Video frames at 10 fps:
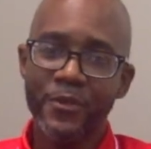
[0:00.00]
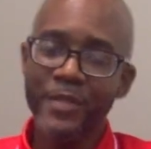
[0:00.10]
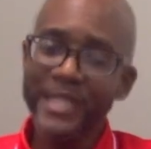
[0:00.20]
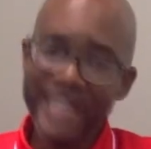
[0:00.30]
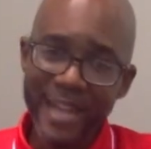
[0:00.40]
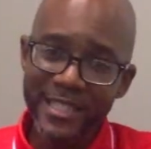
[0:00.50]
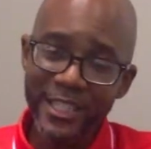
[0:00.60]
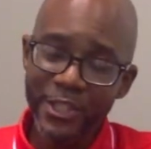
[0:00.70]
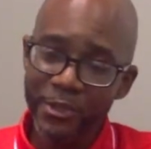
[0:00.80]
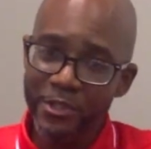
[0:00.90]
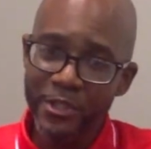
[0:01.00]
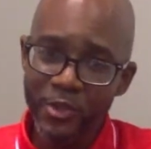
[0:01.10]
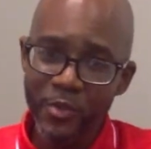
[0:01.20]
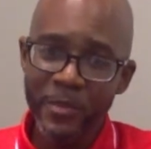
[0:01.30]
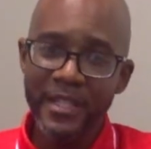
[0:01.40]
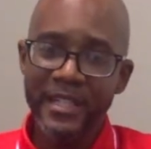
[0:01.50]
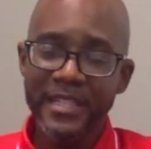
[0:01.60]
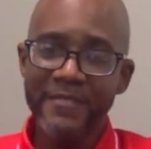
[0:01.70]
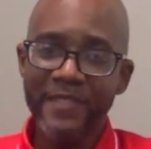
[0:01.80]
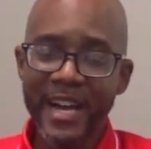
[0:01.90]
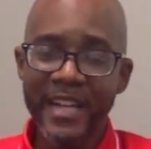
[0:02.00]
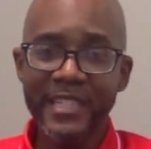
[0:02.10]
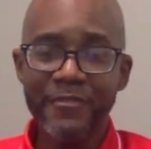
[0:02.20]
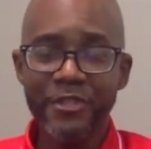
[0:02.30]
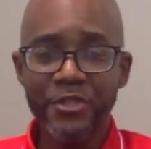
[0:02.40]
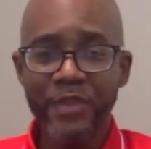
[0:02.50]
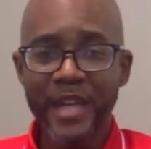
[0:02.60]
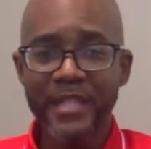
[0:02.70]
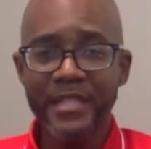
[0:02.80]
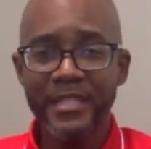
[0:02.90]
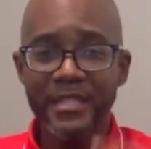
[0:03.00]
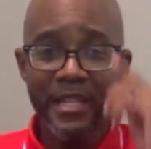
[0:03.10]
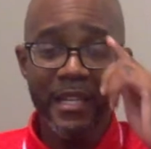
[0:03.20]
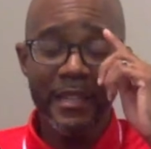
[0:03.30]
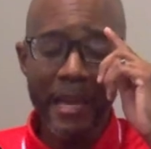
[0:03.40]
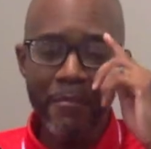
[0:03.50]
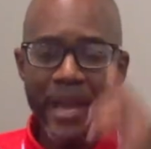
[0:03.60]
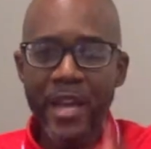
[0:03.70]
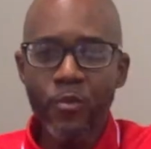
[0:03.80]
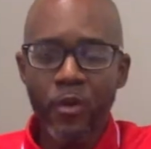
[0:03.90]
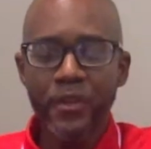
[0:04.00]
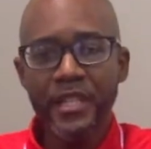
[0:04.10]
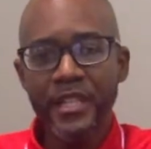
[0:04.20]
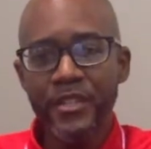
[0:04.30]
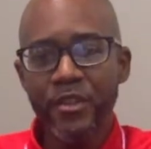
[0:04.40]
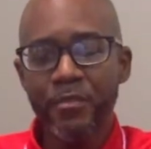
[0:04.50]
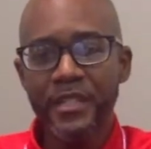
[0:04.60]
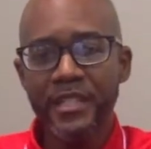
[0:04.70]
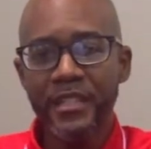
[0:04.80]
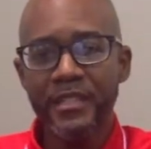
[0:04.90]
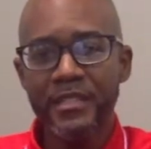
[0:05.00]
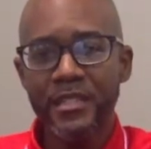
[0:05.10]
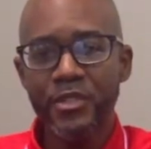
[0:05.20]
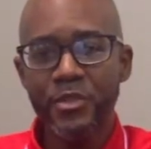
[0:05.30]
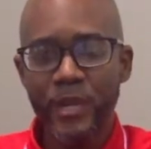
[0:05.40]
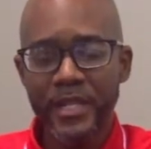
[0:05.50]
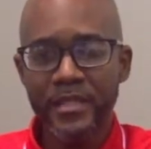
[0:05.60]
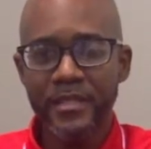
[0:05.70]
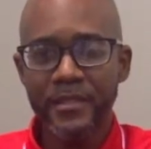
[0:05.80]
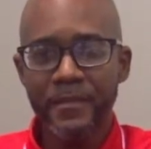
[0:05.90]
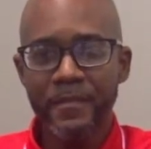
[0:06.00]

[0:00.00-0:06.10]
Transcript: Reach out to YouTube and find different strategies that may work in your particular situation.